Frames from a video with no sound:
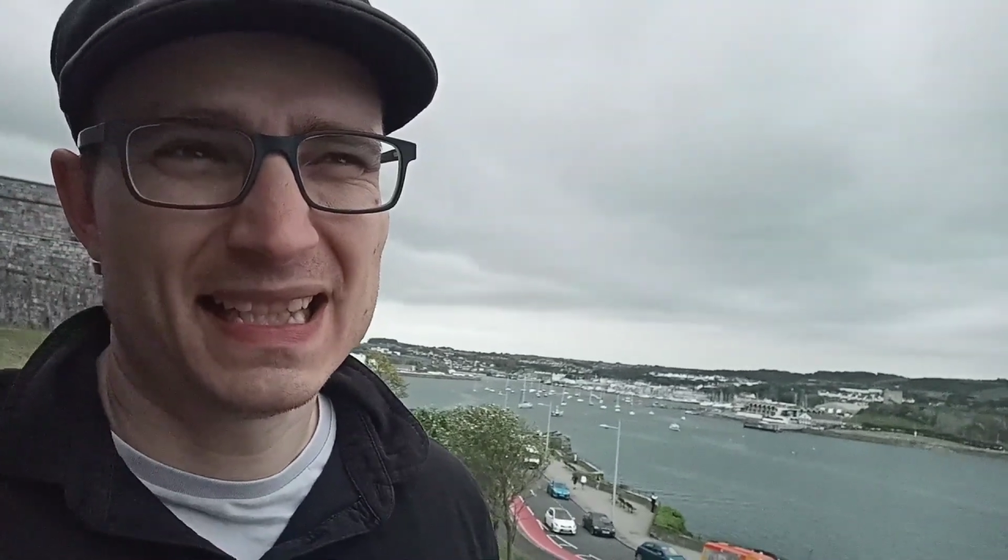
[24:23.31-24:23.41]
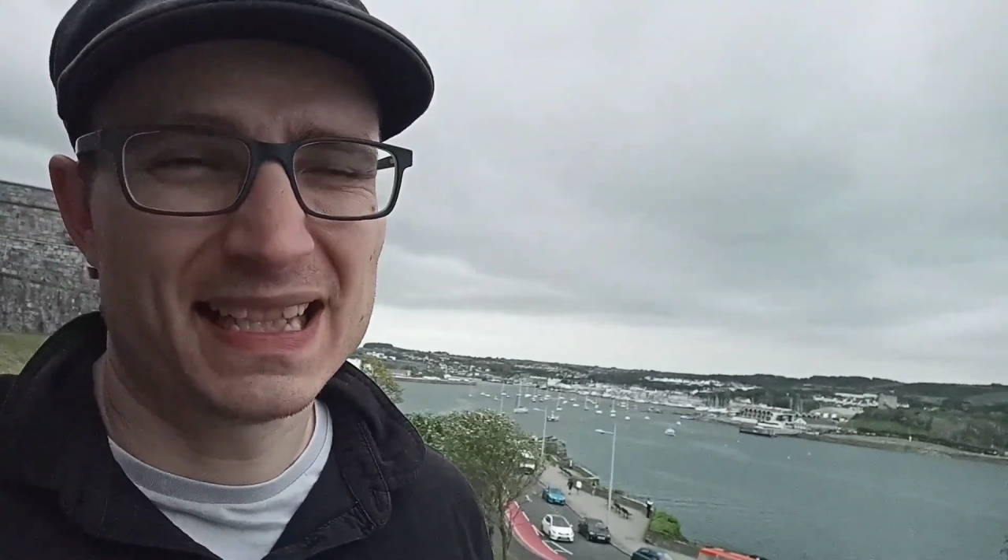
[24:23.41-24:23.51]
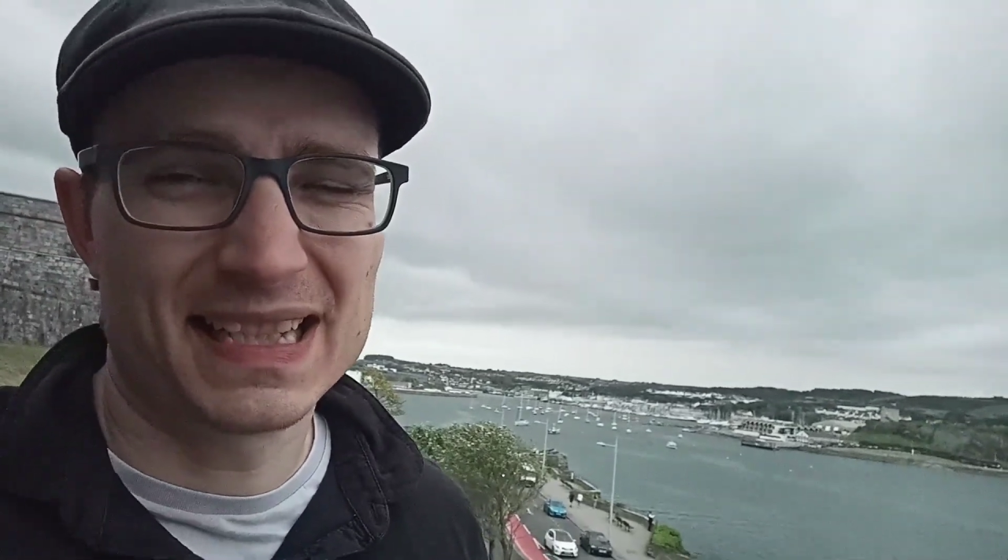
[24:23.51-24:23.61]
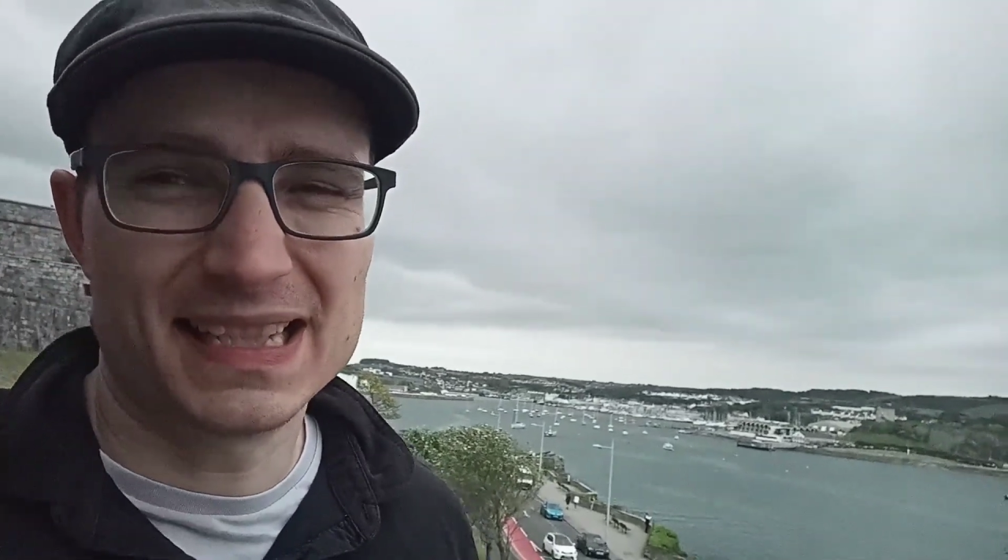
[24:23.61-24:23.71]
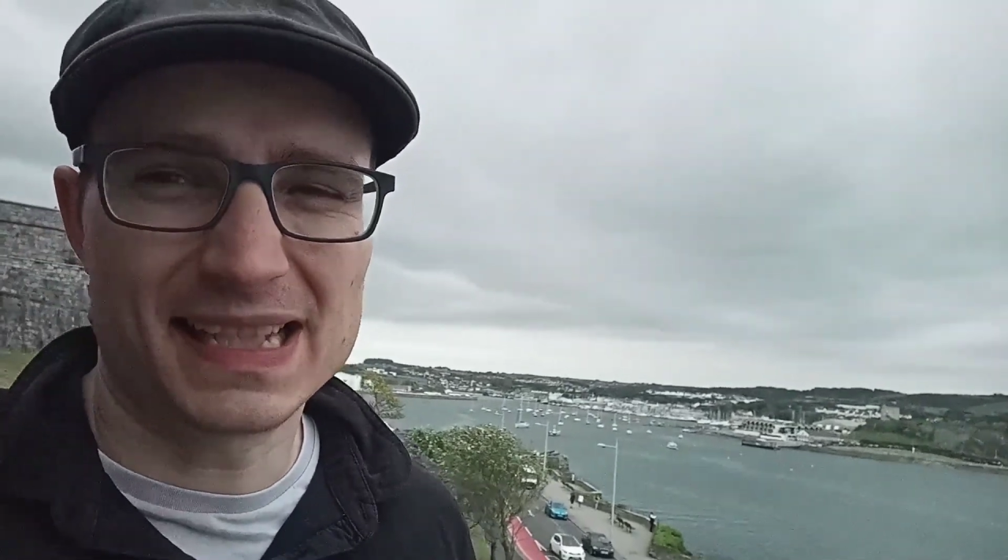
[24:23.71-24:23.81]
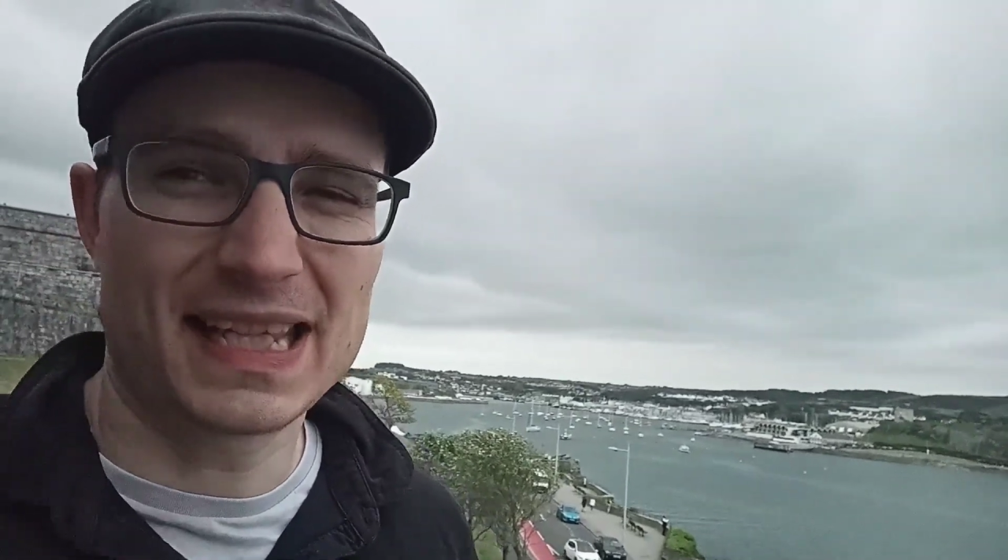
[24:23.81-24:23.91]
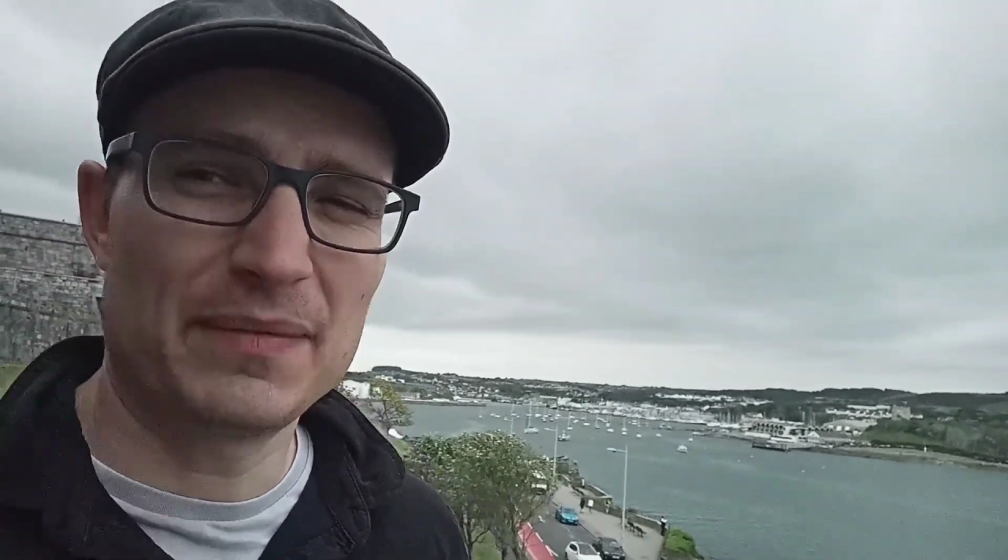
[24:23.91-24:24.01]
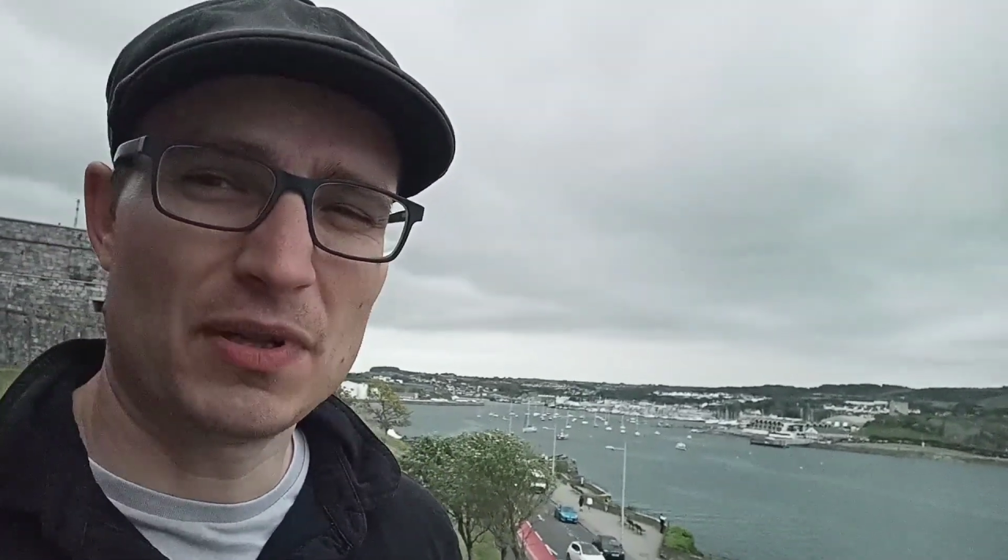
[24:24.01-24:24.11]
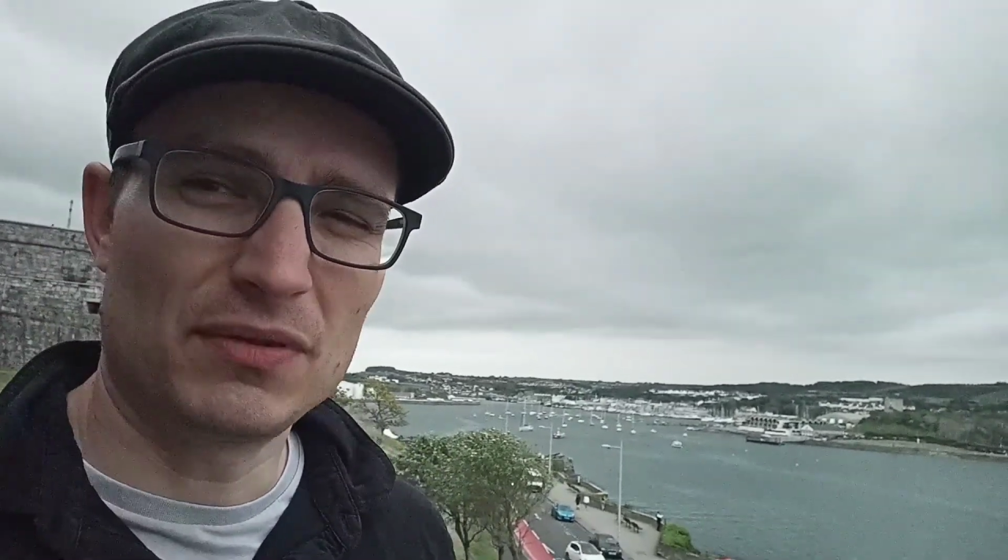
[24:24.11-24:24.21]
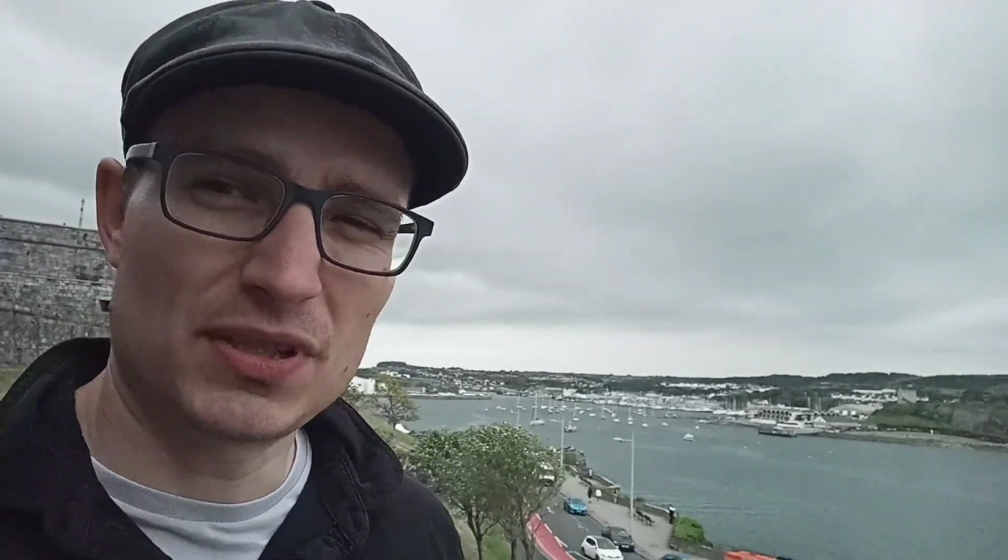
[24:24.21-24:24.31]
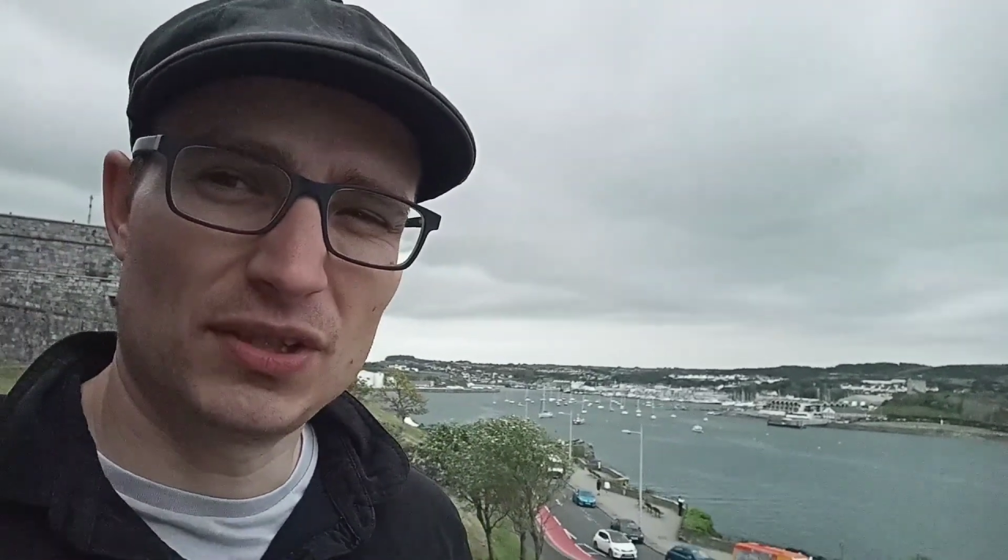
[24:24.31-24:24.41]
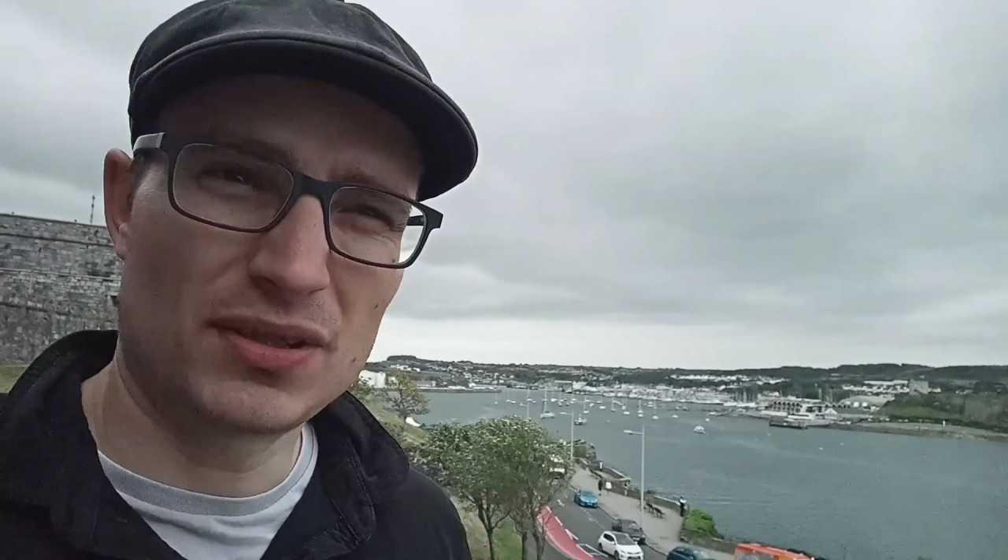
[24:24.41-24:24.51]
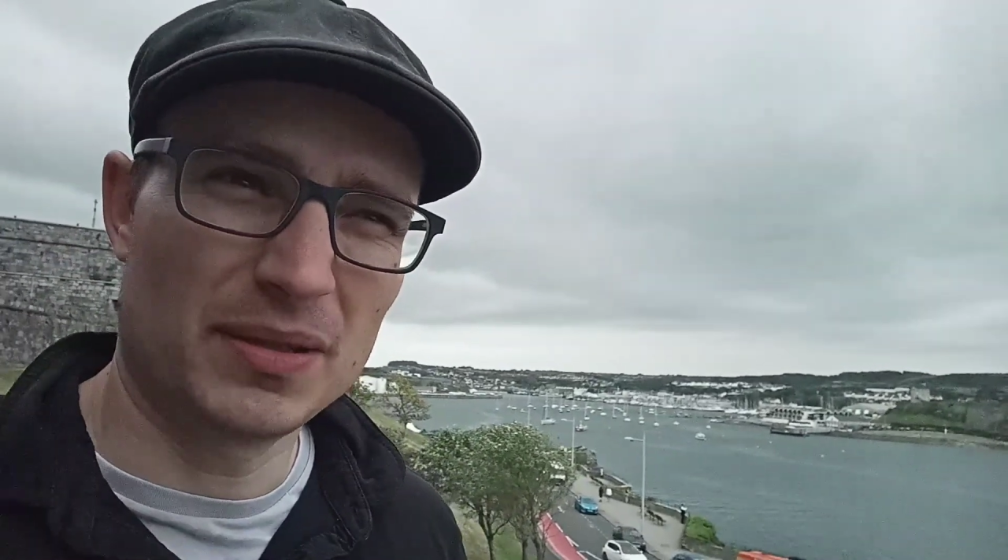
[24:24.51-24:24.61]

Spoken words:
and then they came out to look at